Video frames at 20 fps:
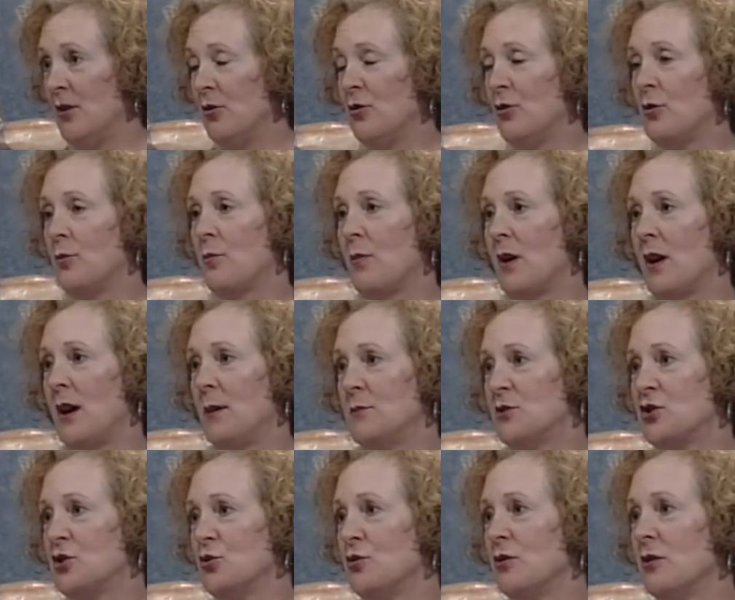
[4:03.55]
whom I'm
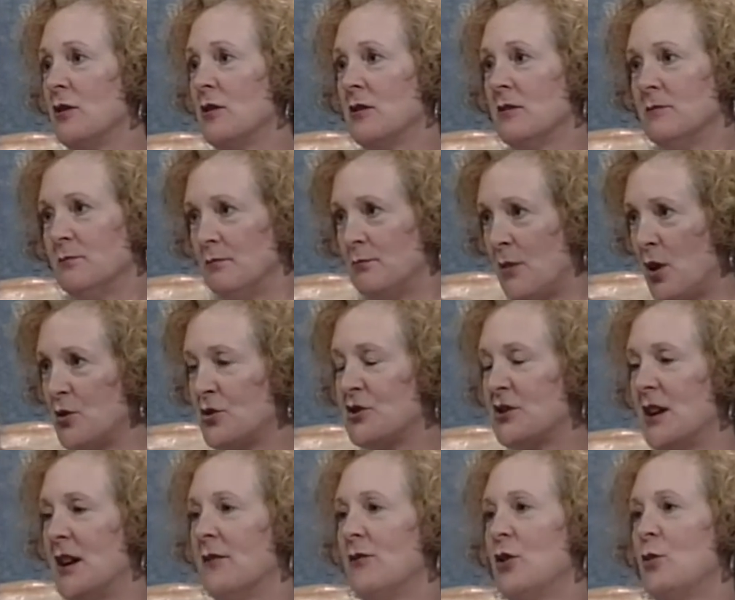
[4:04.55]
sure
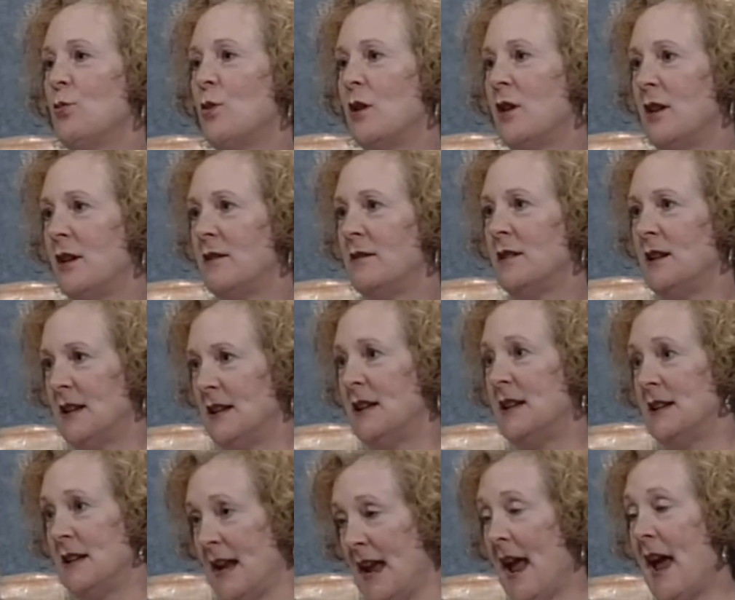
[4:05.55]
most everyone in
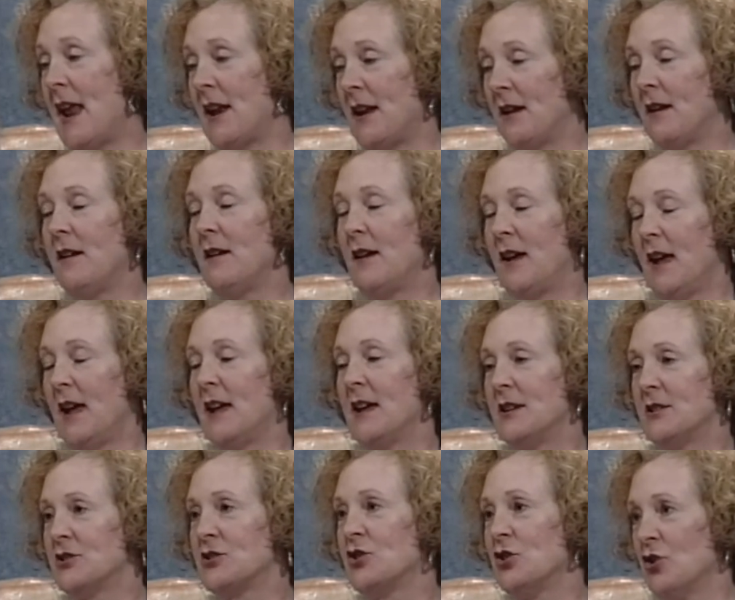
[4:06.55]
Indiana
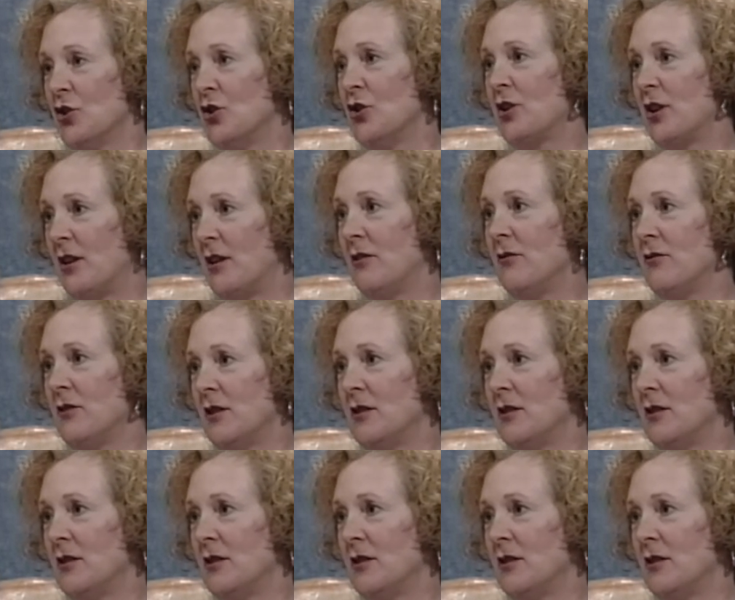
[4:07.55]
has heard of.